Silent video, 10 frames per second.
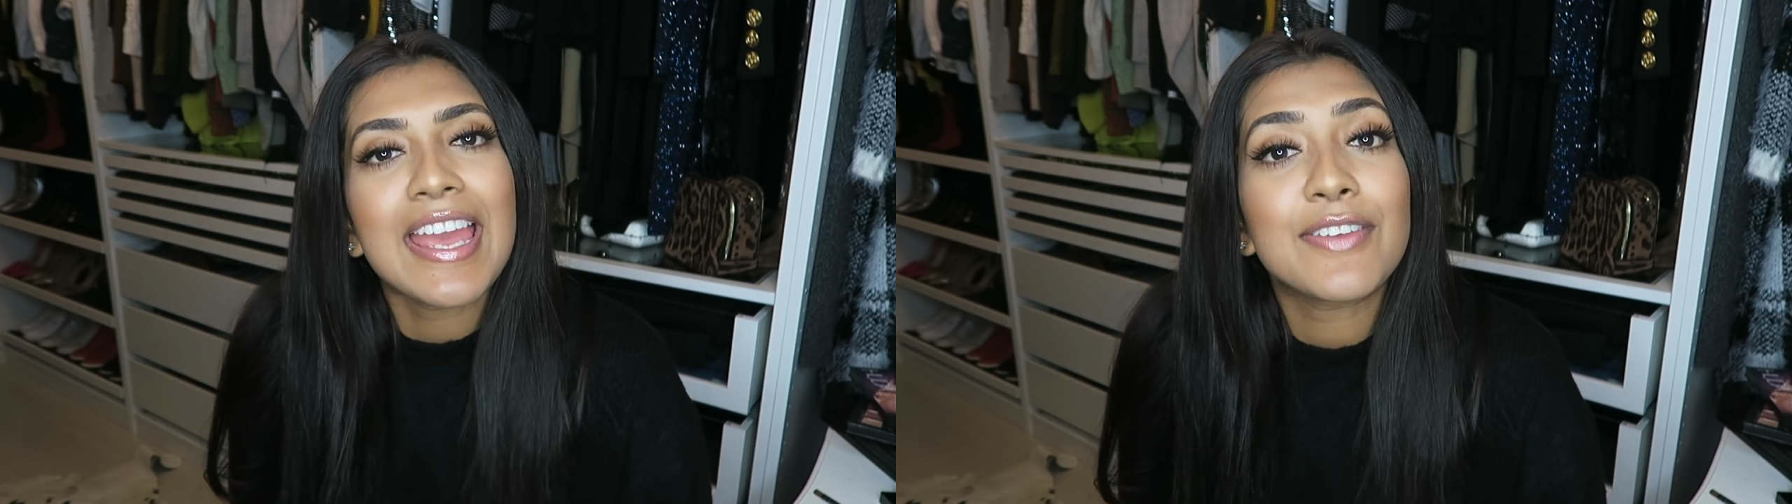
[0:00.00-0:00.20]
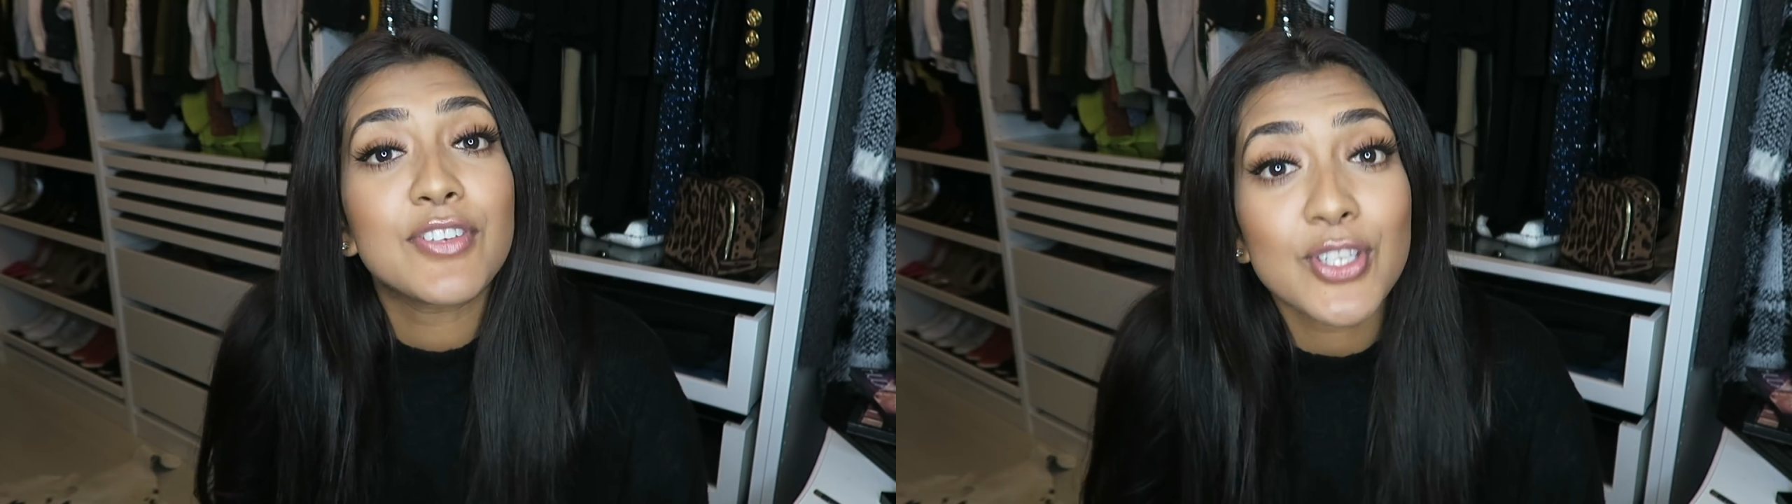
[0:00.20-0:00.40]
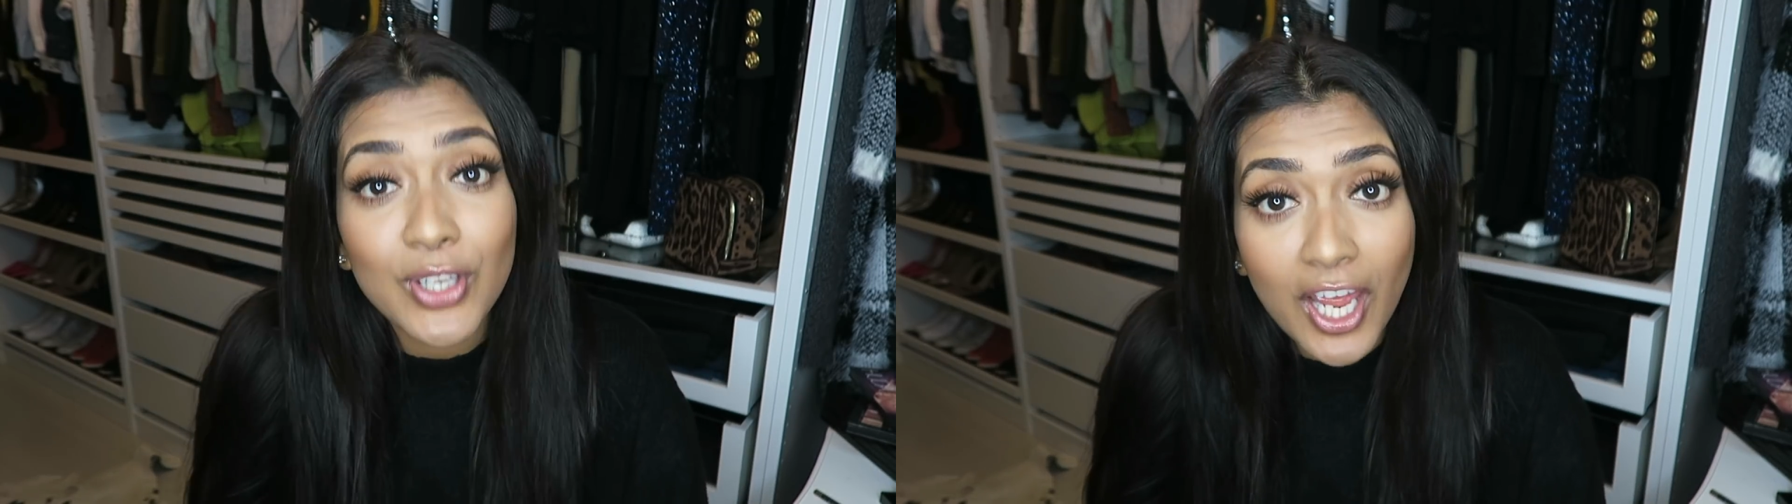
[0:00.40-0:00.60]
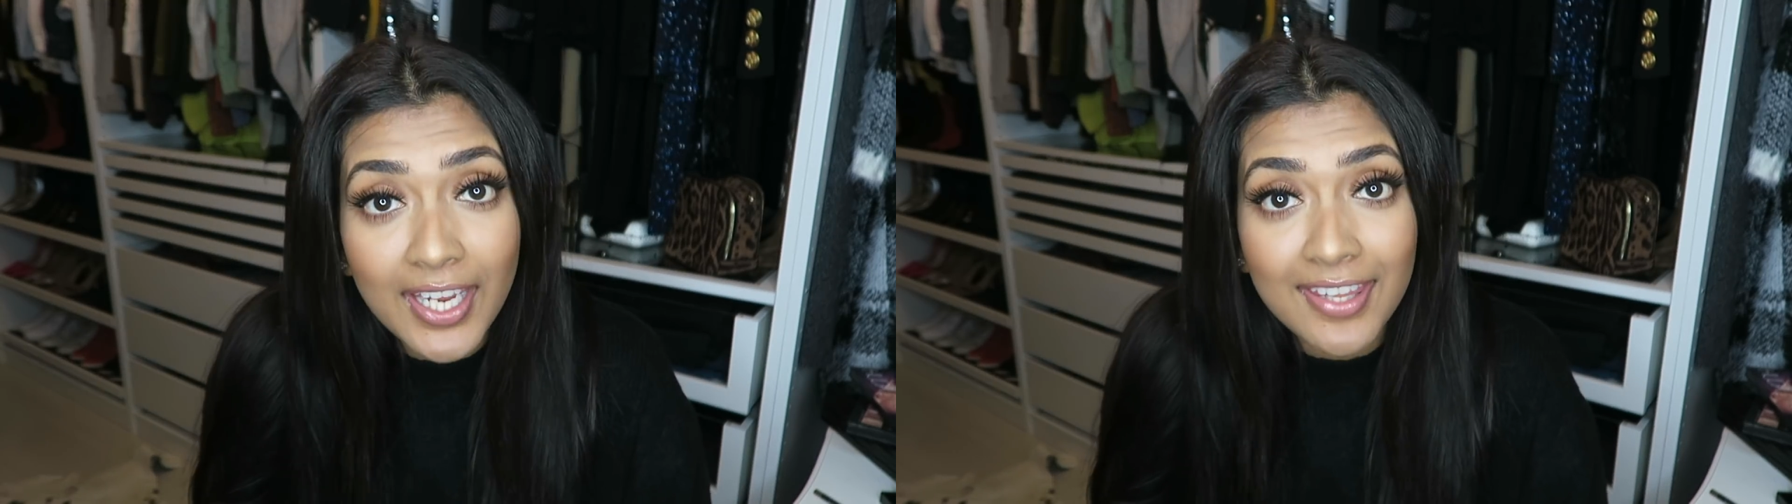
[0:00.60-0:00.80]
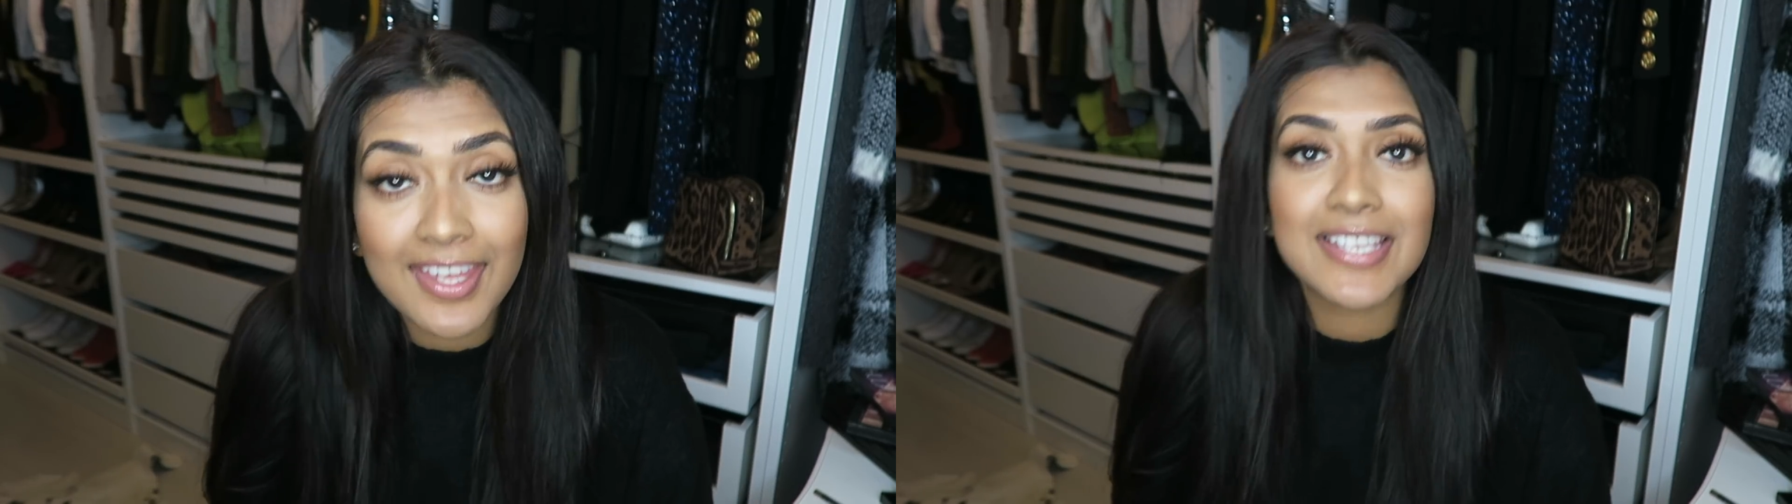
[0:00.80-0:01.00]
If you do
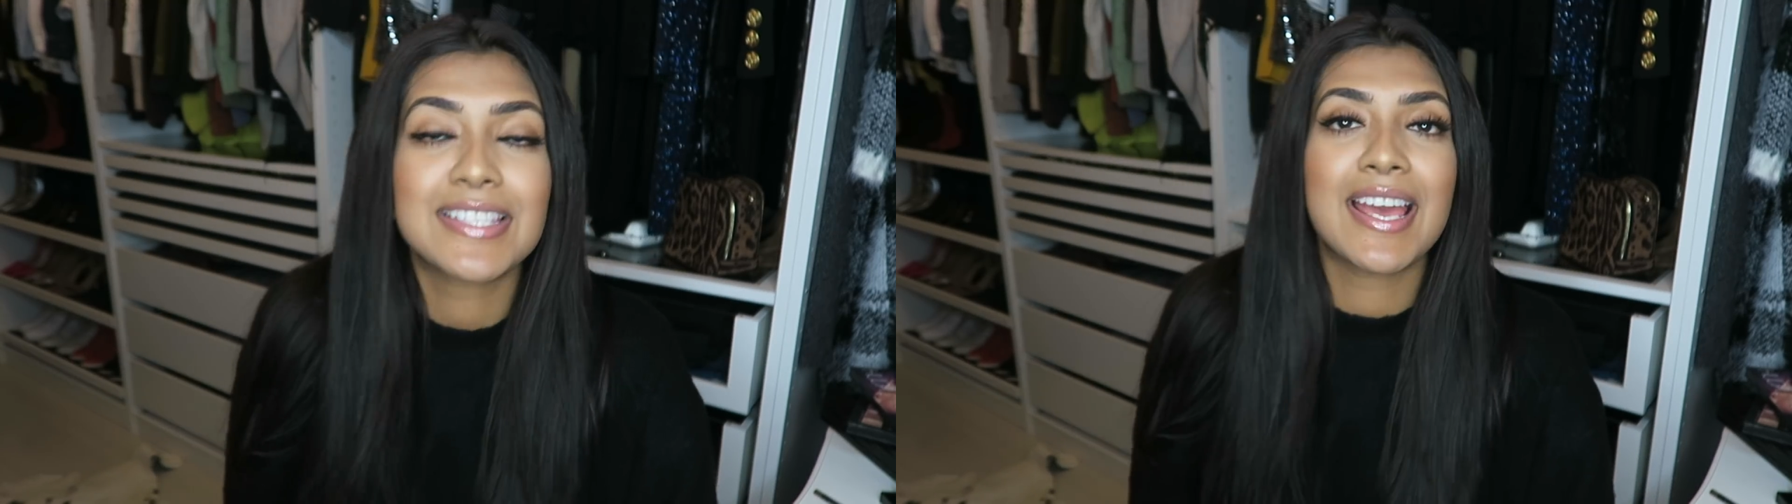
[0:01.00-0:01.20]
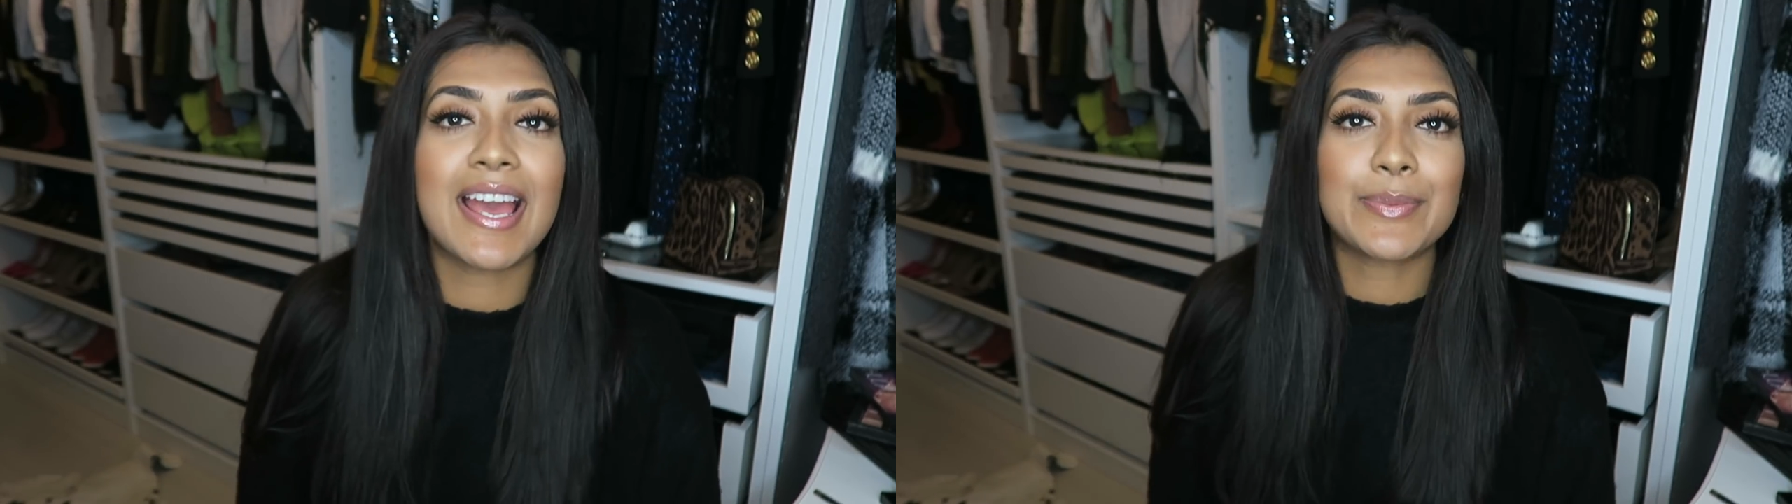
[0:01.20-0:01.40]
like this,